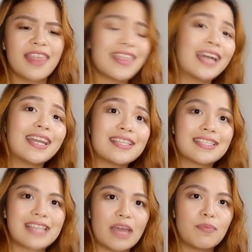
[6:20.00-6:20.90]
that is
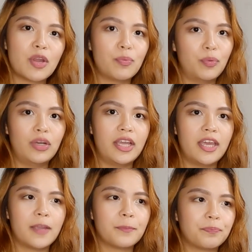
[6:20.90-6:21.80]

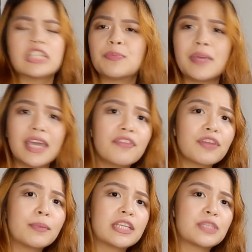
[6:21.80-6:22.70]
cyberbullying. Speaking
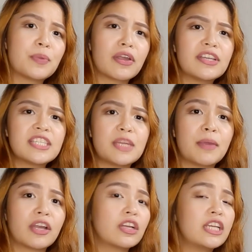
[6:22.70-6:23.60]
from experience in
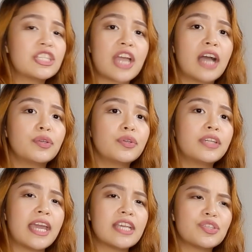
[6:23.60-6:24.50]
my early childhood
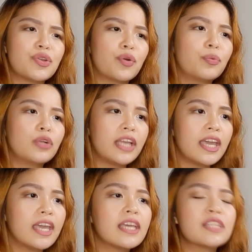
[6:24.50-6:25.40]
days,
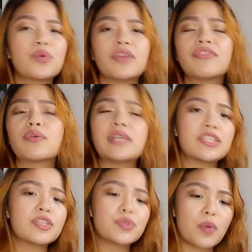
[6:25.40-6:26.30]
bullying is one of the
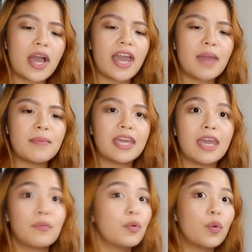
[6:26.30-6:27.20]
reasons why I
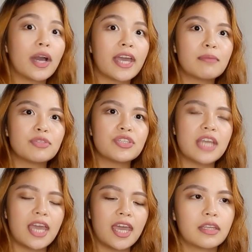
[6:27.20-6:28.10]
became who I am
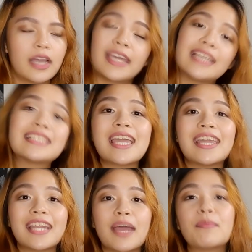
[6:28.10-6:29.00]
today. I can say
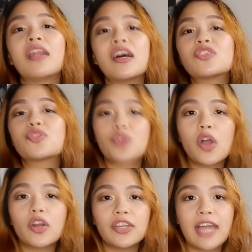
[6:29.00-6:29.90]
that I'm a lot
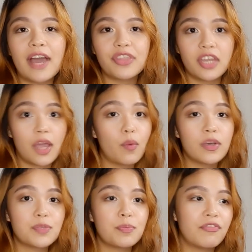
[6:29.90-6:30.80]
stronger now than I
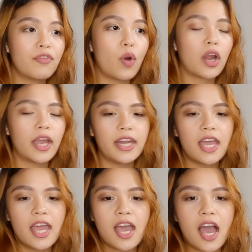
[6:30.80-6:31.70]
was before, and
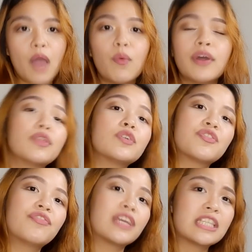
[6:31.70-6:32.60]
I want
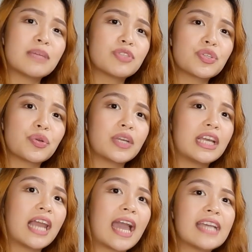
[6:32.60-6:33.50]
those victims to
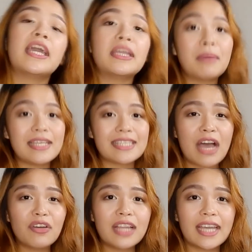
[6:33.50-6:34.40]
realize it may
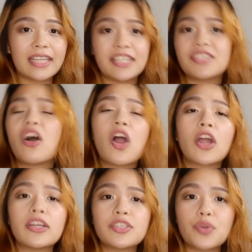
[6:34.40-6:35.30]
sound like it is the
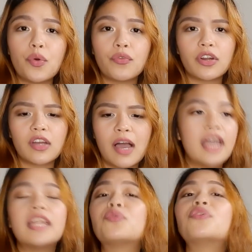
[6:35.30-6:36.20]
hardest to
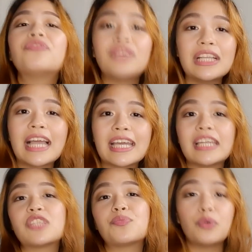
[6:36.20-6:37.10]
overcome and it will feel like
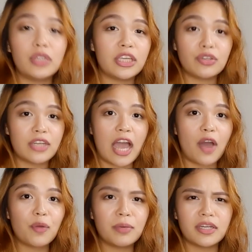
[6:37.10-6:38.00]
it is pulling you
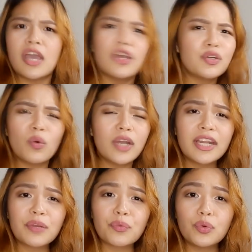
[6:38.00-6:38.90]
down, but don't let
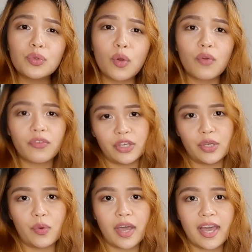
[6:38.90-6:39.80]
it rule over
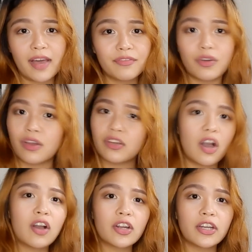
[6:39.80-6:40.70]
you. I have
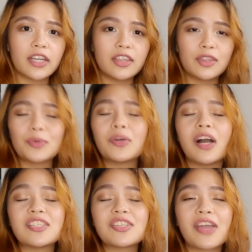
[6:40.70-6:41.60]
conquered it through
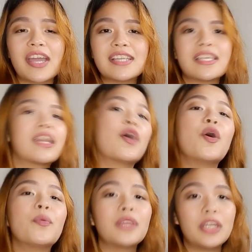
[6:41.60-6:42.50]
God's grace, and I
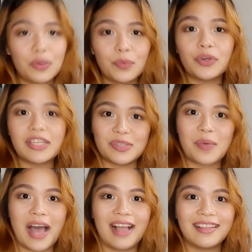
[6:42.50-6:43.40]
hope that you would as
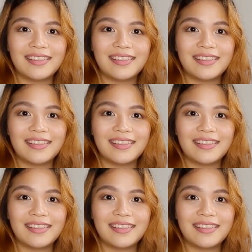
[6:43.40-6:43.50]
well.